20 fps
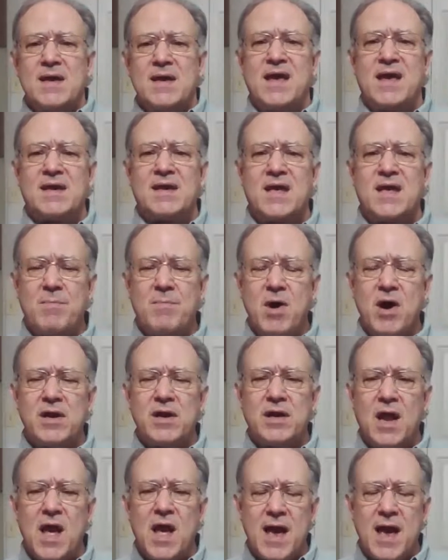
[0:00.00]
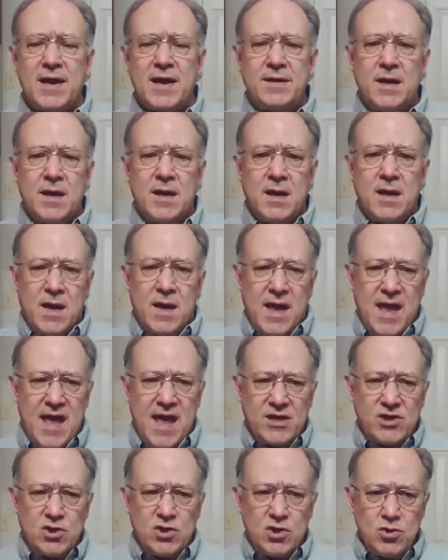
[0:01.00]
can come online
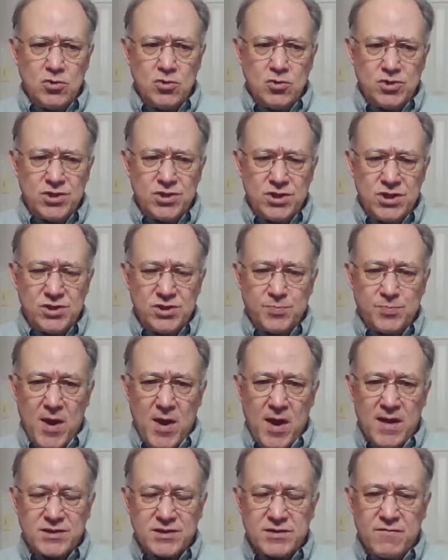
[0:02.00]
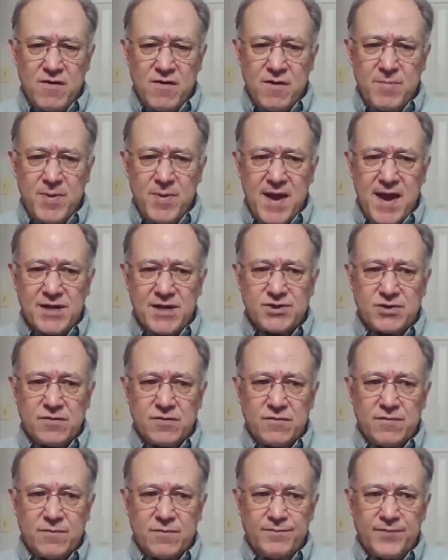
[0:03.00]
and use these products of
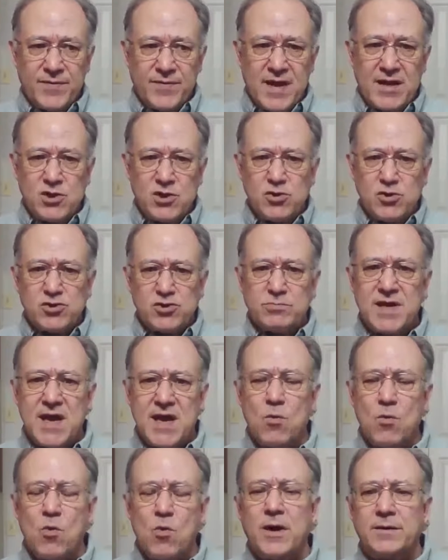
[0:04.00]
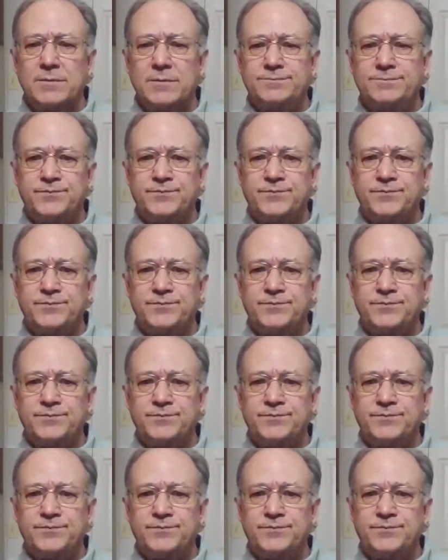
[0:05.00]
Onpassive and use them day one.